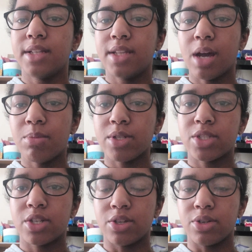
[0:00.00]
Number
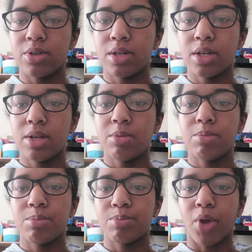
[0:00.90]
2,
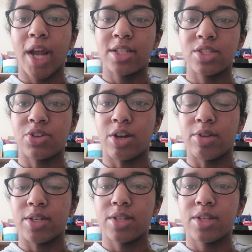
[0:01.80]

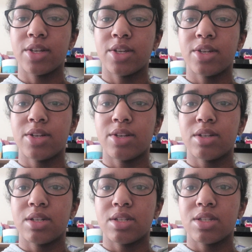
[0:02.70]
brainstorming.
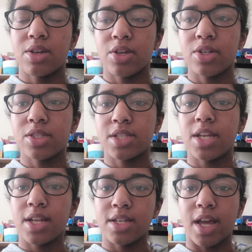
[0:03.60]
So you're
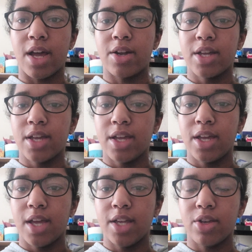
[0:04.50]
sitting down
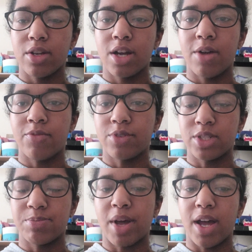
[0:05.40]
at your
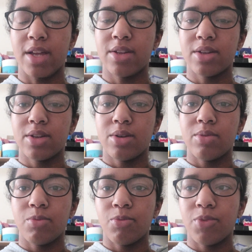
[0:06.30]
comfort spot
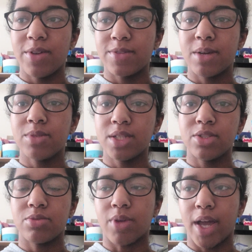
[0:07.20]
with something
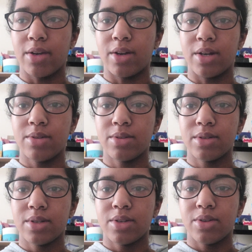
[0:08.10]
to write on
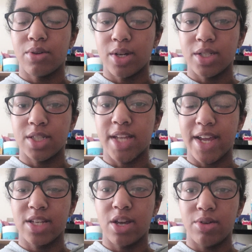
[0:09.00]
or just
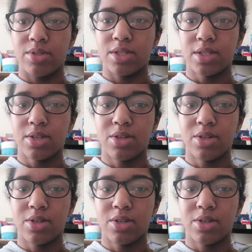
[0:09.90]
take notes.